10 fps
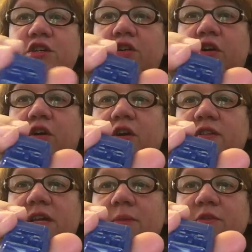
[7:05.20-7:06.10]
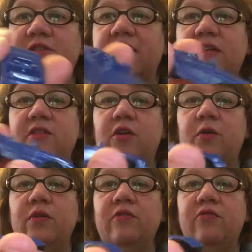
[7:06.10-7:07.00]
car. It's got a Mercedes logo
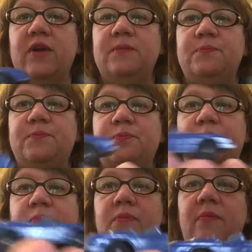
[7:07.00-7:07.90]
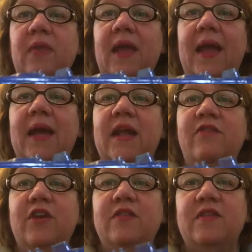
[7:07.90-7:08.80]
on the front. And I
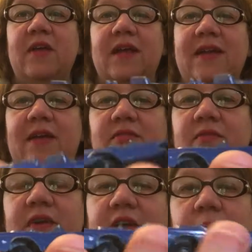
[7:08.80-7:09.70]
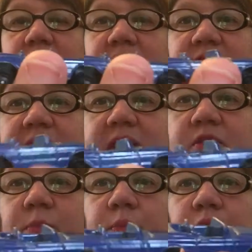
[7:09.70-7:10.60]
figured this had to have some value because it is
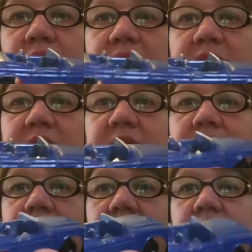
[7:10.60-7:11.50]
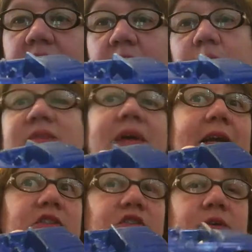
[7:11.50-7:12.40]
pre-Hot Wheels, I
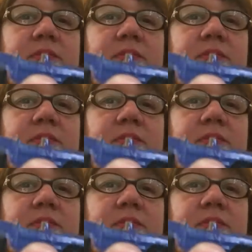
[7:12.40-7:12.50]
assumed,